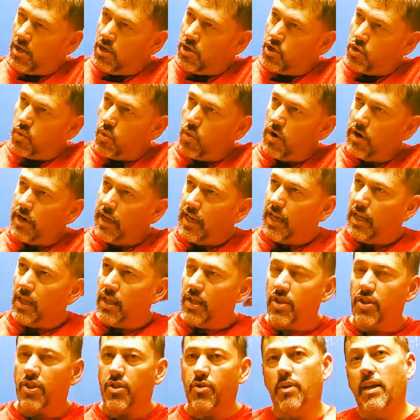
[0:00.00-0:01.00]

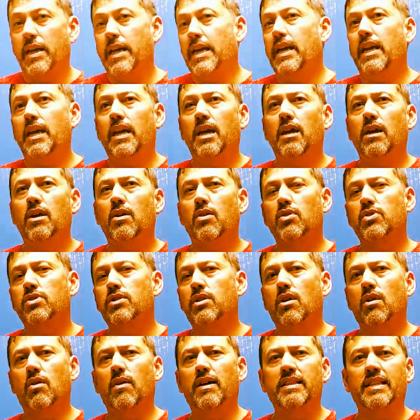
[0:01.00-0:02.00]
23 or
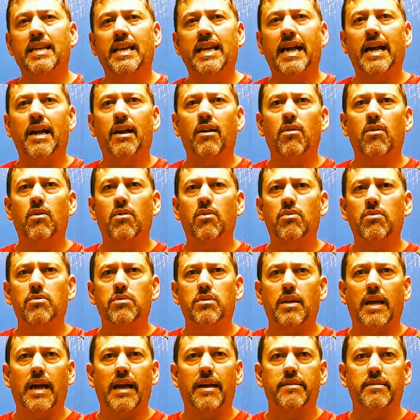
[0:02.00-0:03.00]
so at the
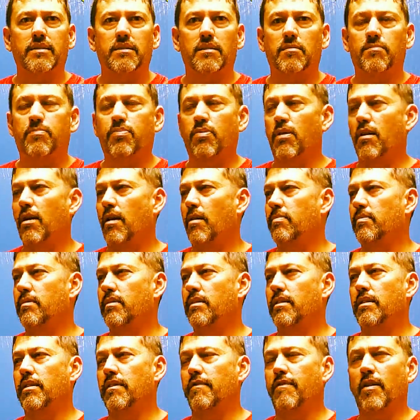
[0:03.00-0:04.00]
arrows, out to
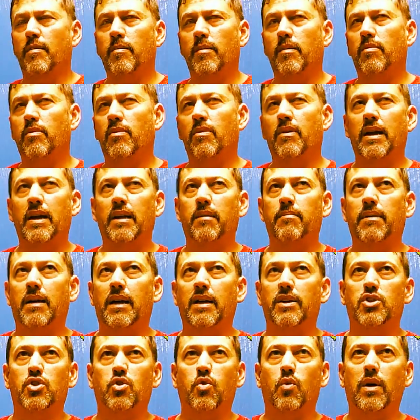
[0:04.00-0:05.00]
probably, if I remember right,
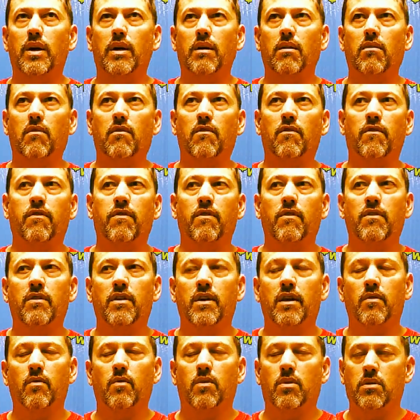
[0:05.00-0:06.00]
about 12.
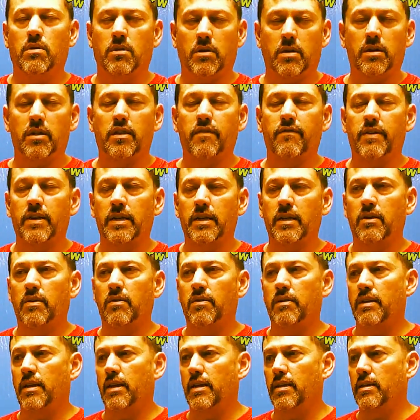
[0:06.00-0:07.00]
And we'll look at the
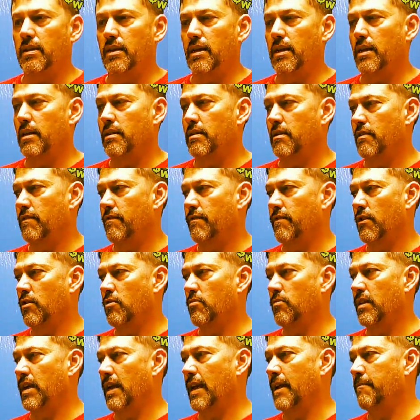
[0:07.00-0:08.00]
video and
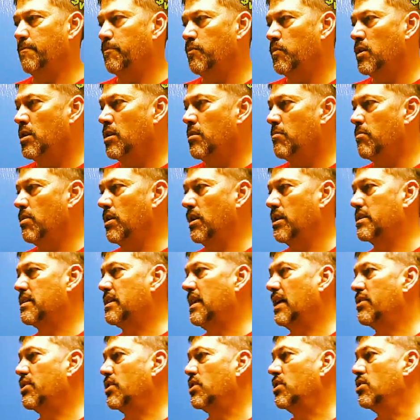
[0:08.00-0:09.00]
confirm that. But it's
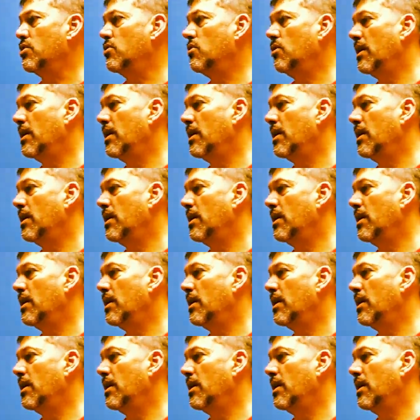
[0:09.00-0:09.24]
got the